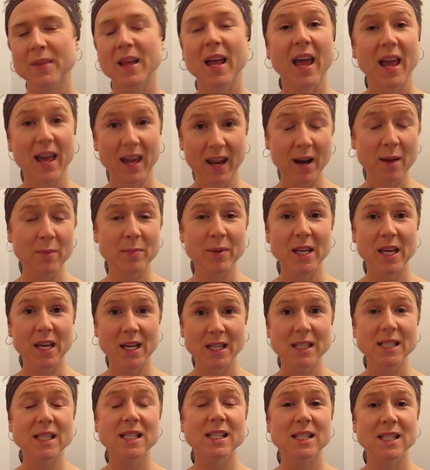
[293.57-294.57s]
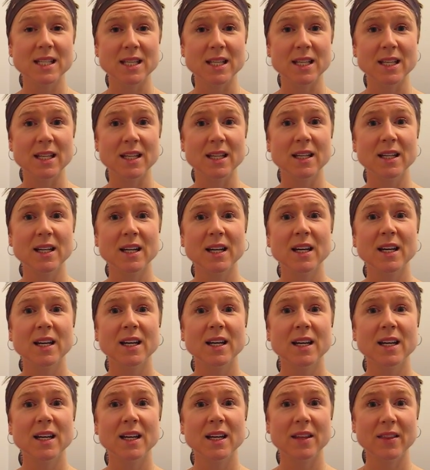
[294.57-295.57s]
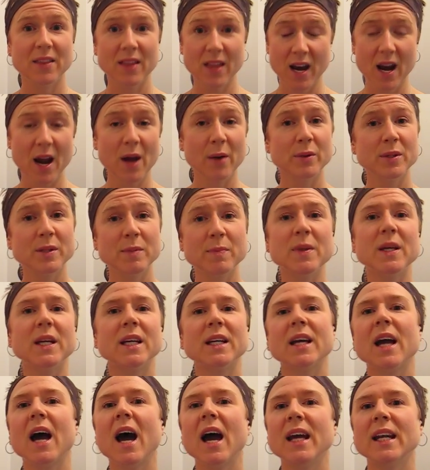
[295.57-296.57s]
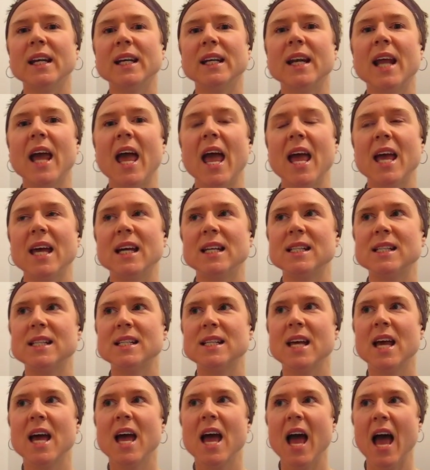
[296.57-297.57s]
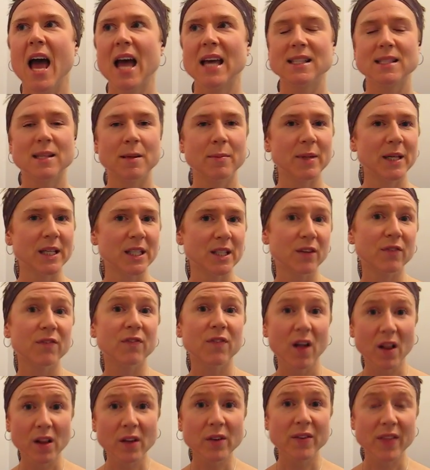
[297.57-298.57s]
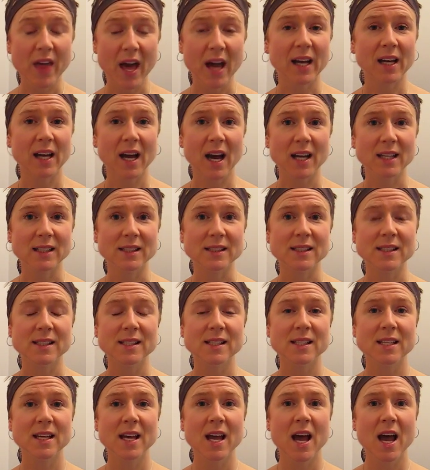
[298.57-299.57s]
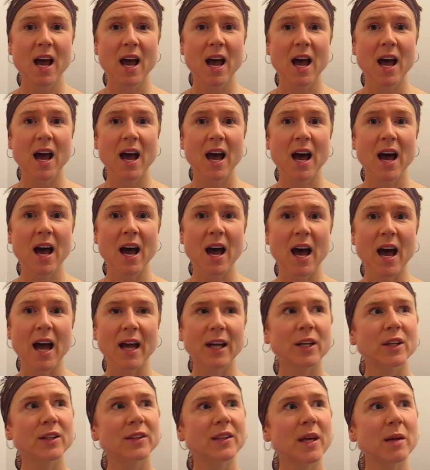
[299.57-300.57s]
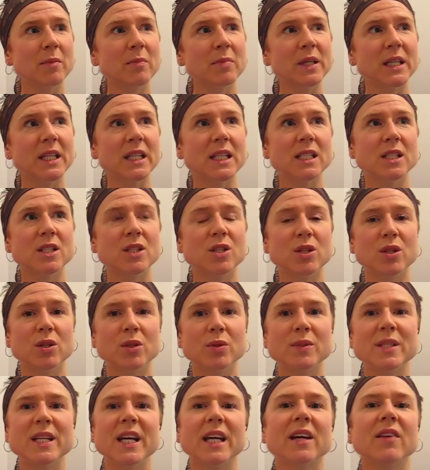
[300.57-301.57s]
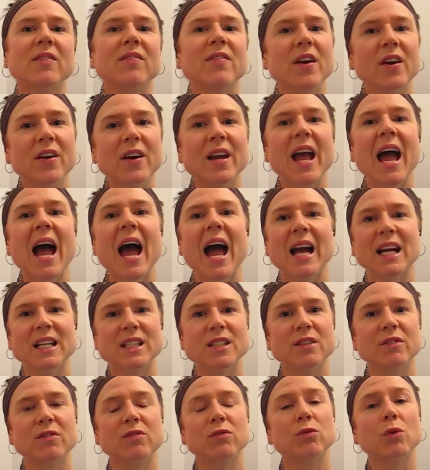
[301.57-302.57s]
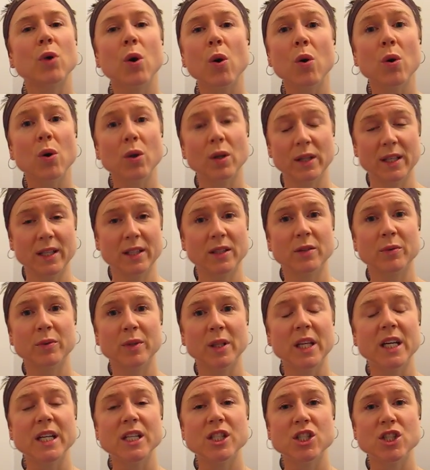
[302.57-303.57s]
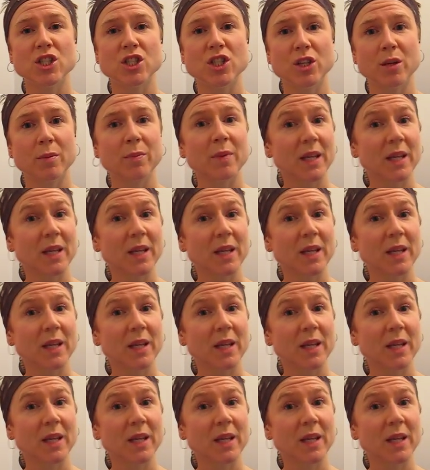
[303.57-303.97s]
And I began to see that I was being guided, and as I began to follow that guidance, I could then begin to take a very active role in the relationship,